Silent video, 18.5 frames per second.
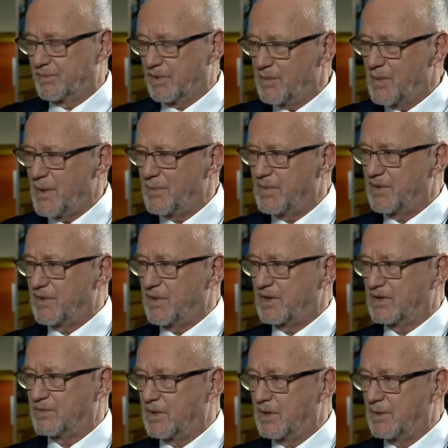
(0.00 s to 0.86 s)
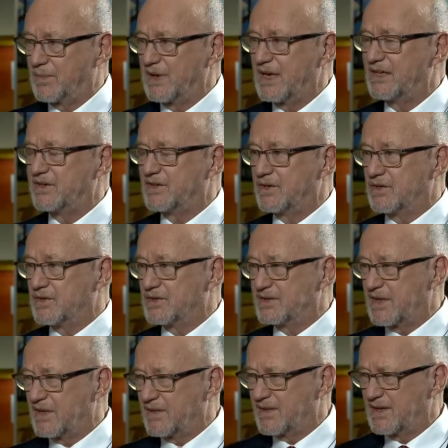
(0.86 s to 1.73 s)
remember that we'll be
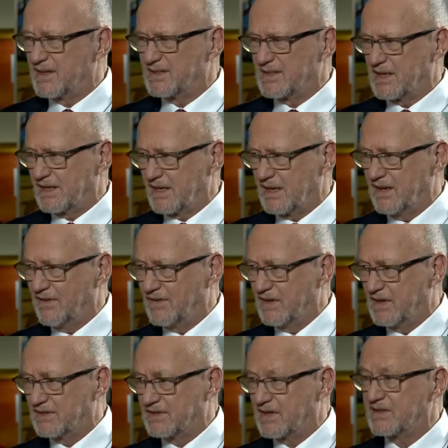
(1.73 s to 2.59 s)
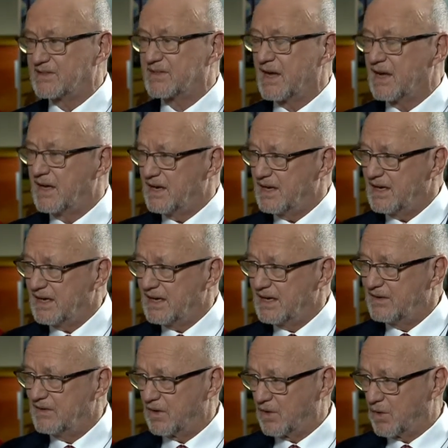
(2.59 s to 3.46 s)
introducing things like e-visas
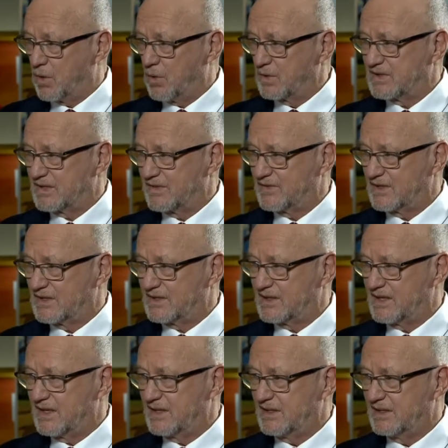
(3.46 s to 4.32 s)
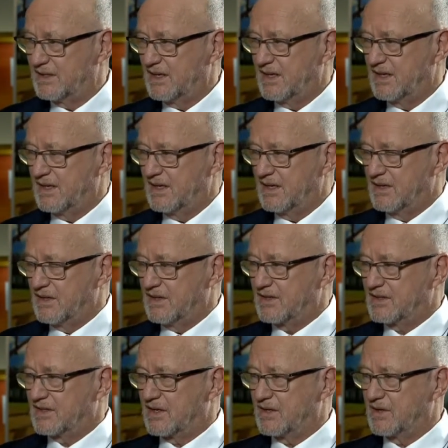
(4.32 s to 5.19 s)
in the course of this year. Yeah.
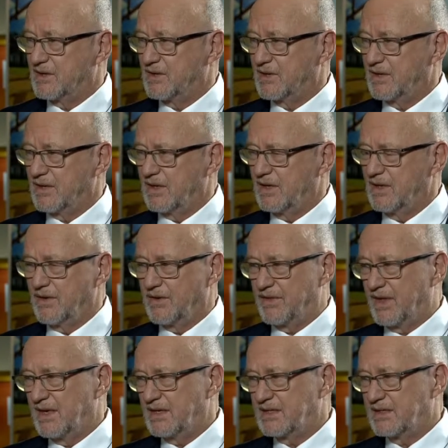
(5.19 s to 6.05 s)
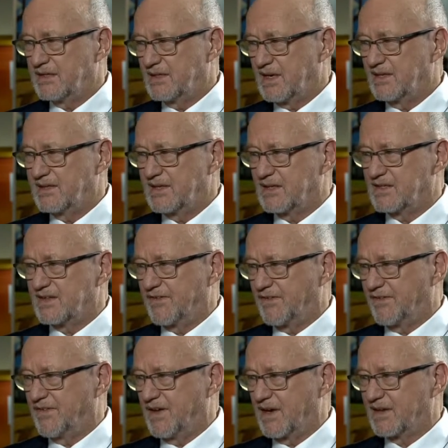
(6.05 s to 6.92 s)
So, you know, that takes its
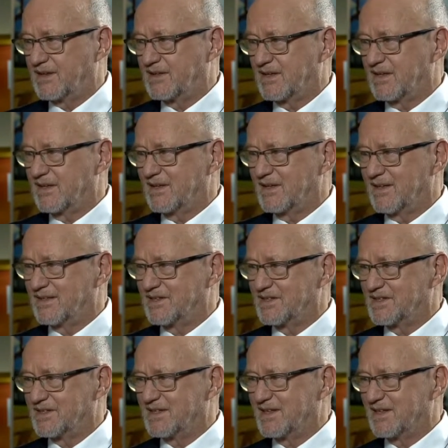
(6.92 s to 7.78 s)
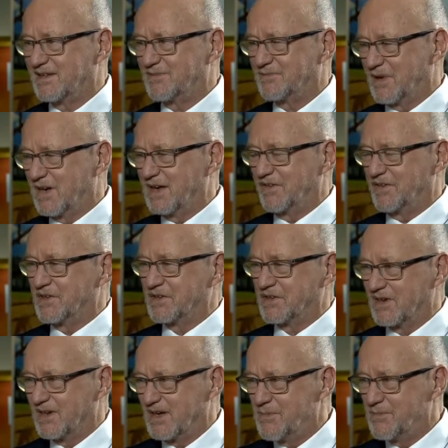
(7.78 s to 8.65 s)
effect and has its
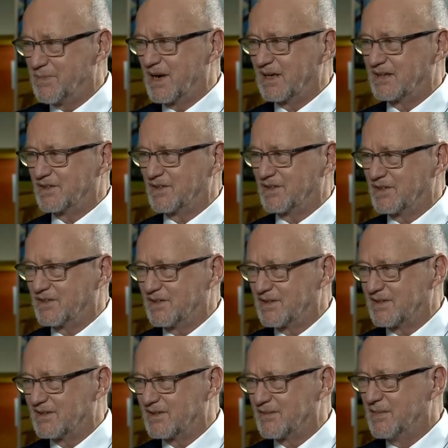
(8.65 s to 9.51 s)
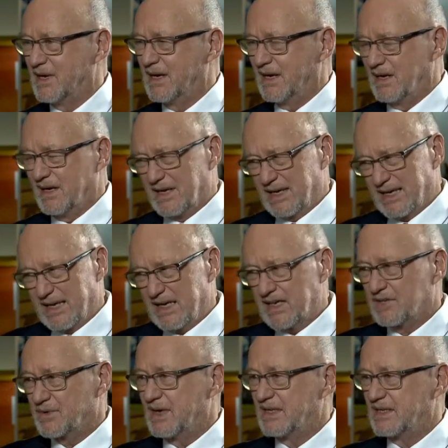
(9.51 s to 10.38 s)
beneficial impact on tourism
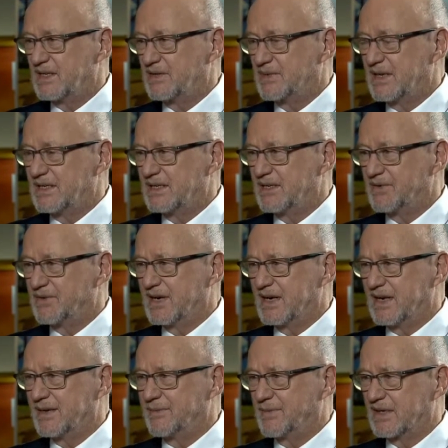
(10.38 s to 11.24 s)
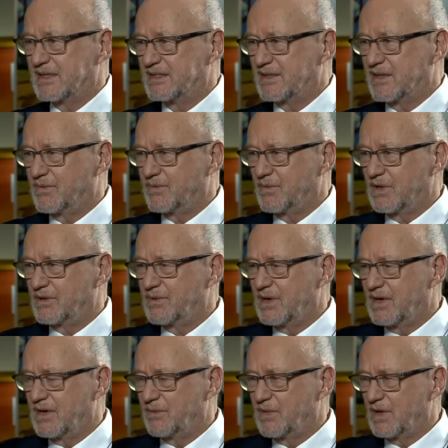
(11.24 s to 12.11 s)
in 2020, really. But so what
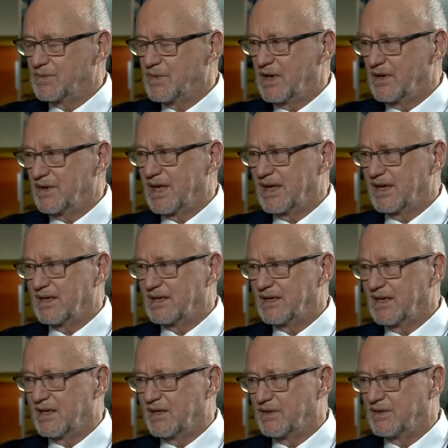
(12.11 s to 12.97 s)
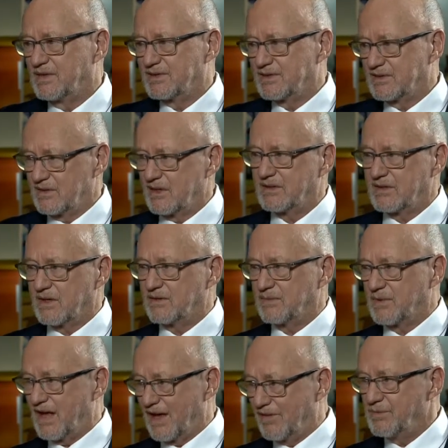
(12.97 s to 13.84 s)
we're looking at now is not
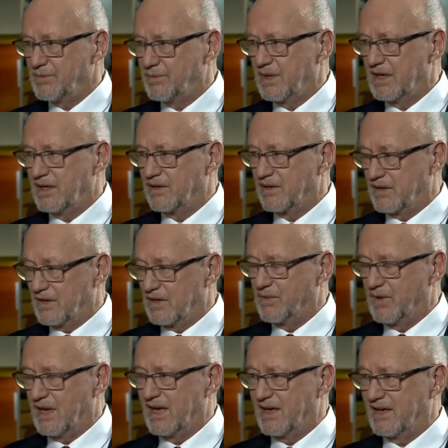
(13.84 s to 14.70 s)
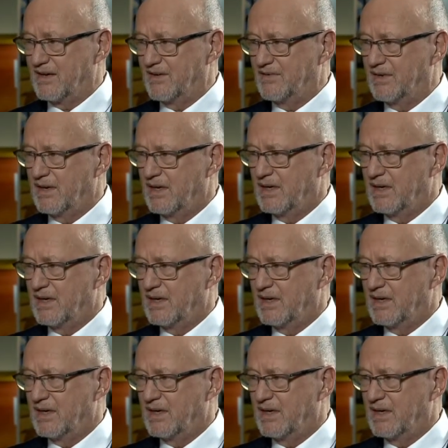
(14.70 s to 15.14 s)
that we haven't been growing, we have,